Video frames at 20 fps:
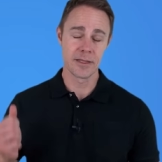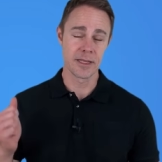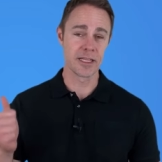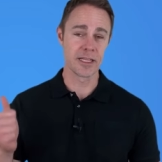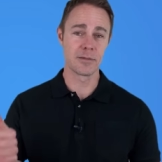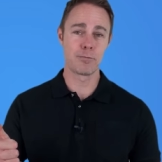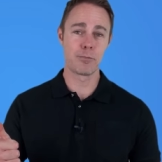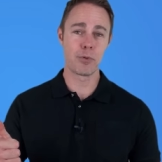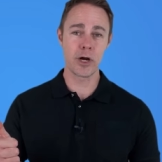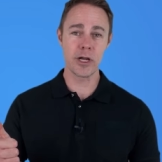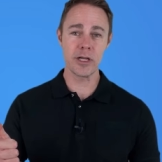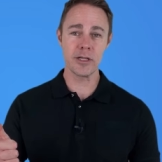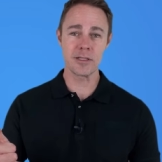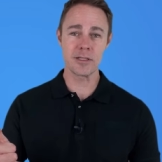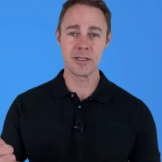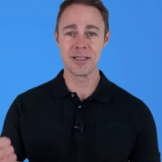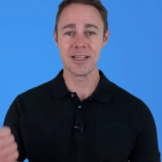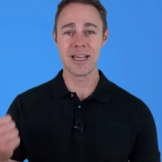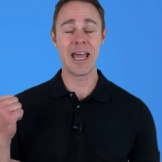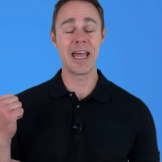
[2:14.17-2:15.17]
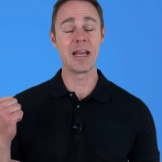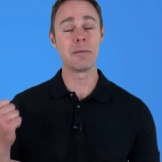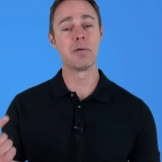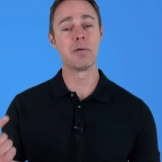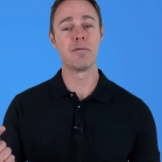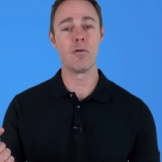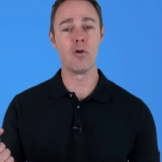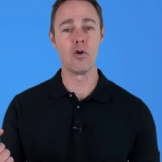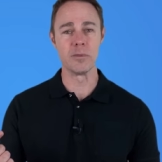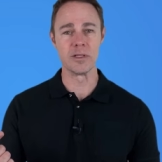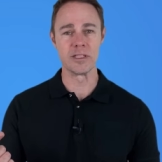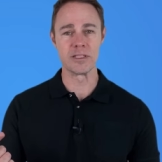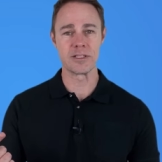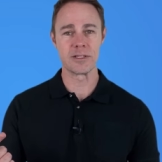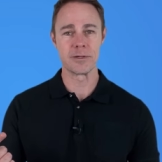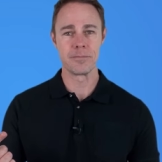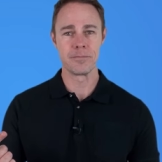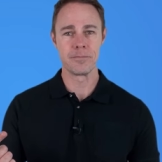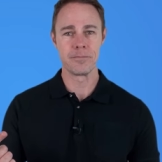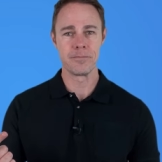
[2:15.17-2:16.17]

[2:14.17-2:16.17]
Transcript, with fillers: That's product and performance.